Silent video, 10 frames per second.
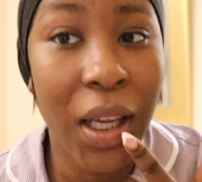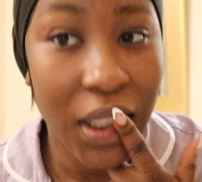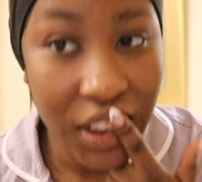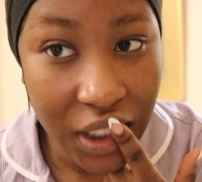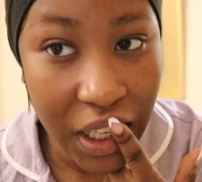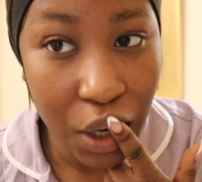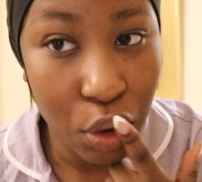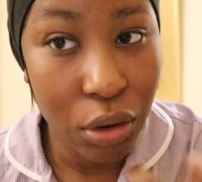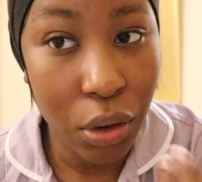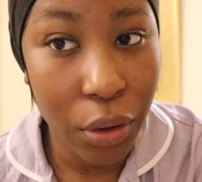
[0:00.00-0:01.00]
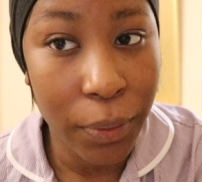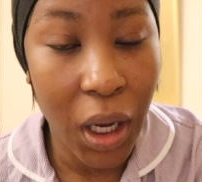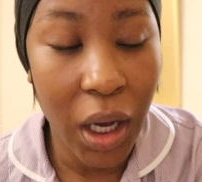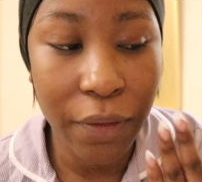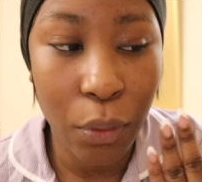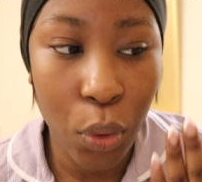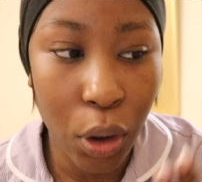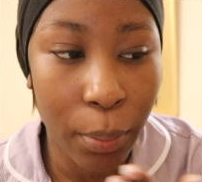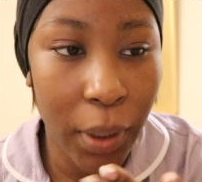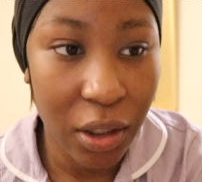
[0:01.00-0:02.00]
yesterday I was looking, I even
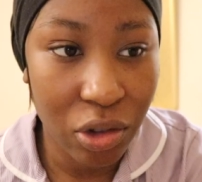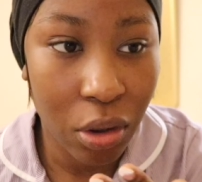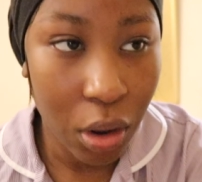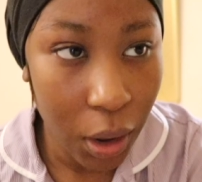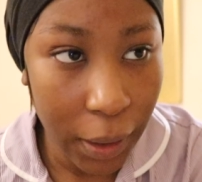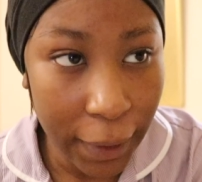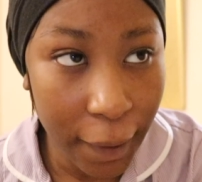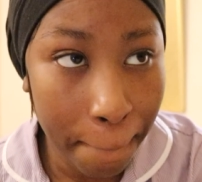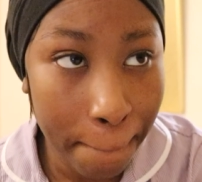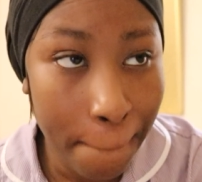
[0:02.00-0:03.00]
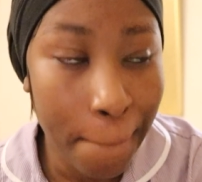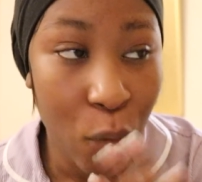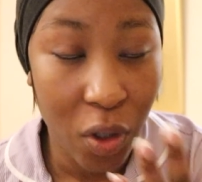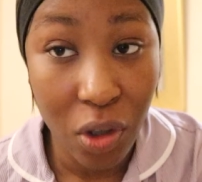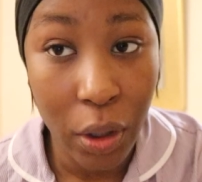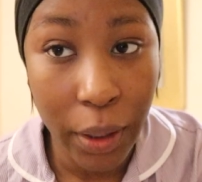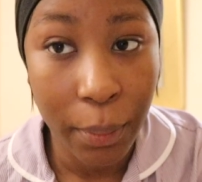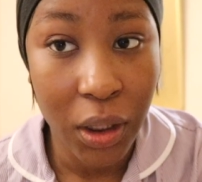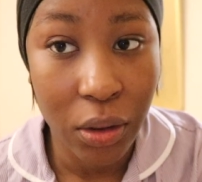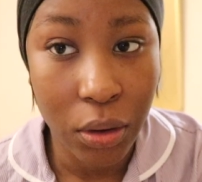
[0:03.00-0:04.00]
woke up extra early to go and get
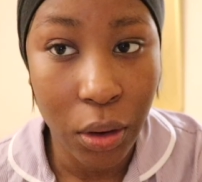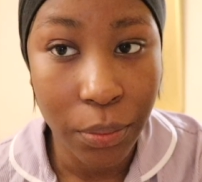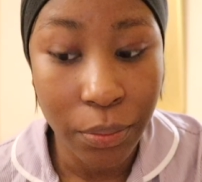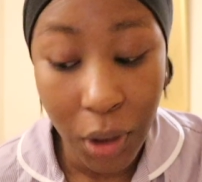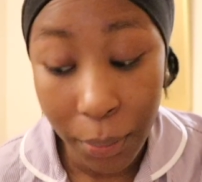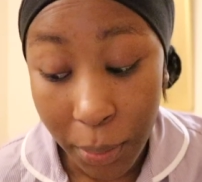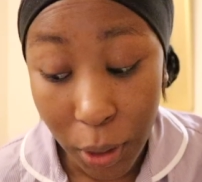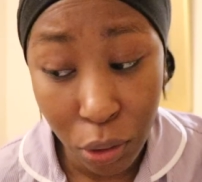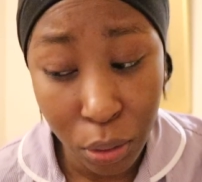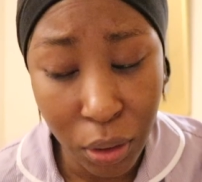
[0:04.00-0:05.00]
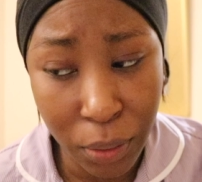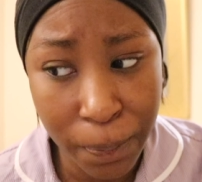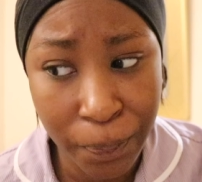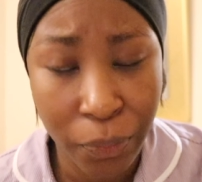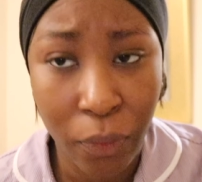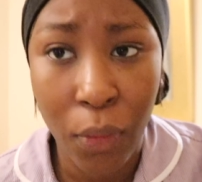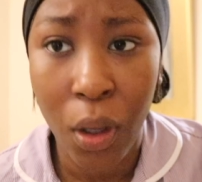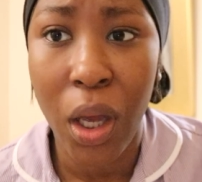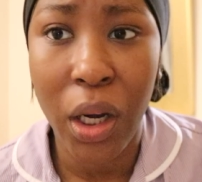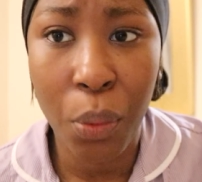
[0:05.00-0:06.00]
my nails done, I mean my toes done,
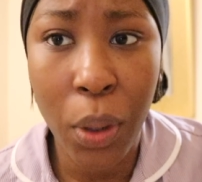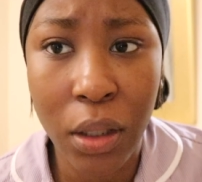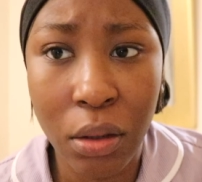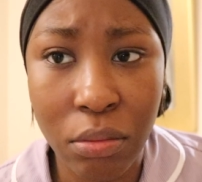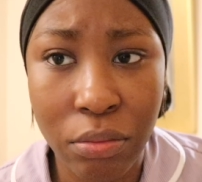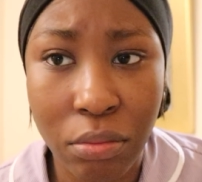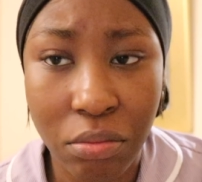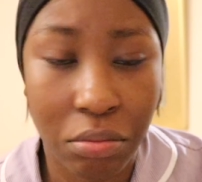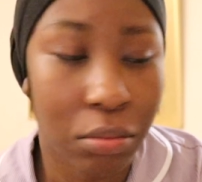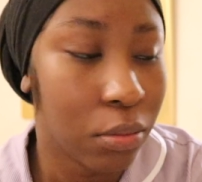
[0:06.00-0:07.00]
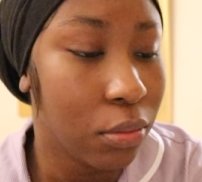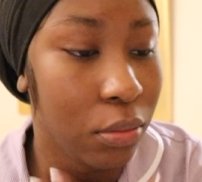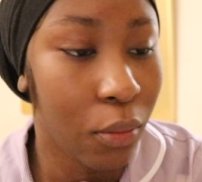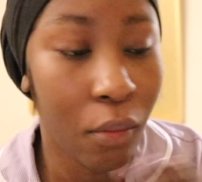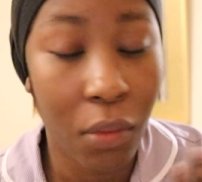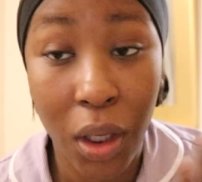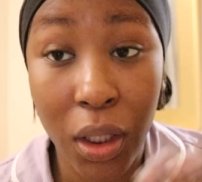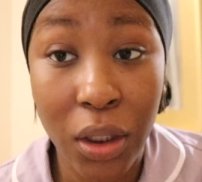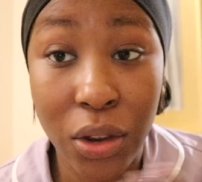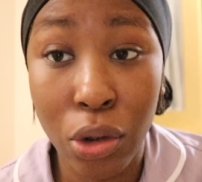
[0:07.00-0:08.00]
and I went,
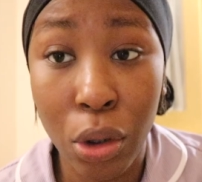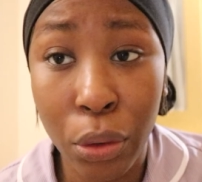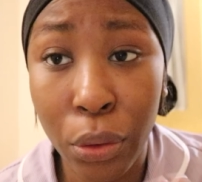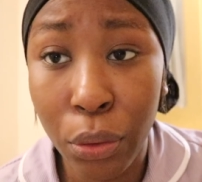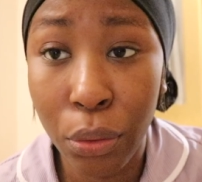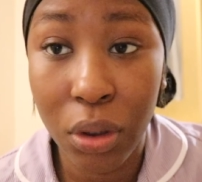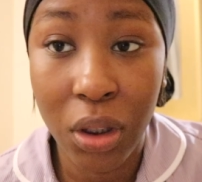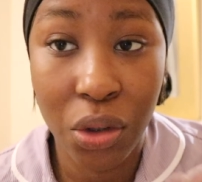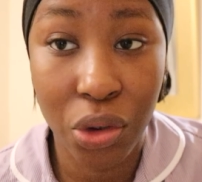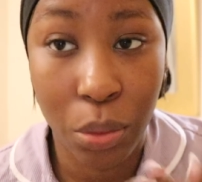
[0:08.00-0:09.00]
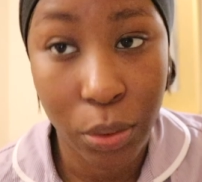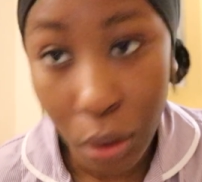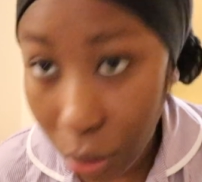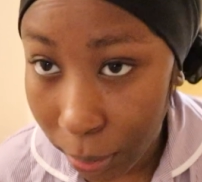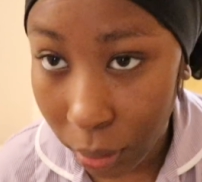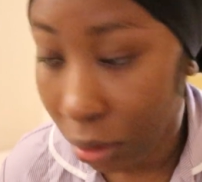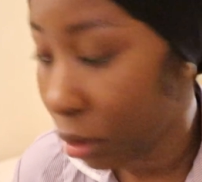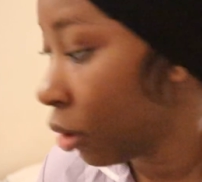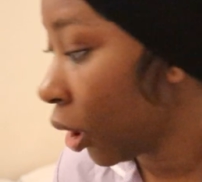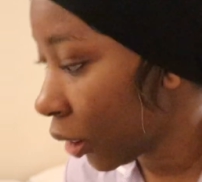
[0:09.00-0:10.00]
there's no nail shops open,
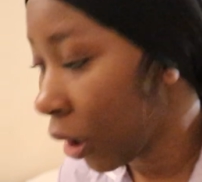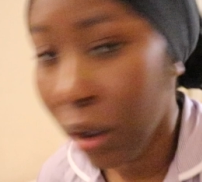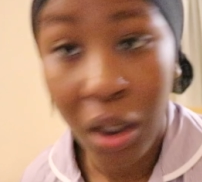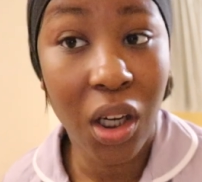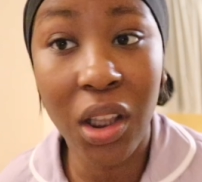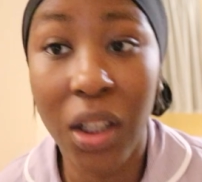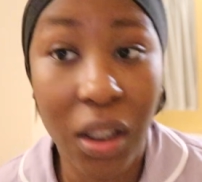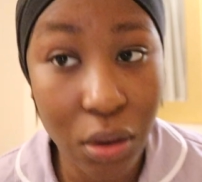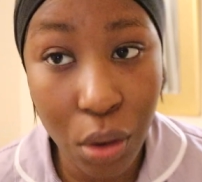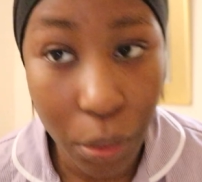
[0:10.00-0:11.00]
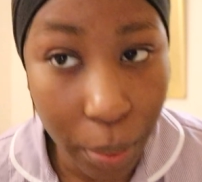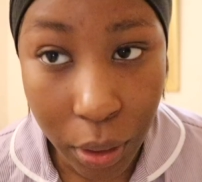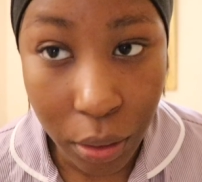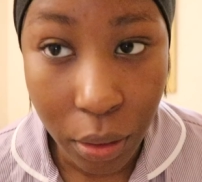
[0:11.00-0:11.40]
nothing is open.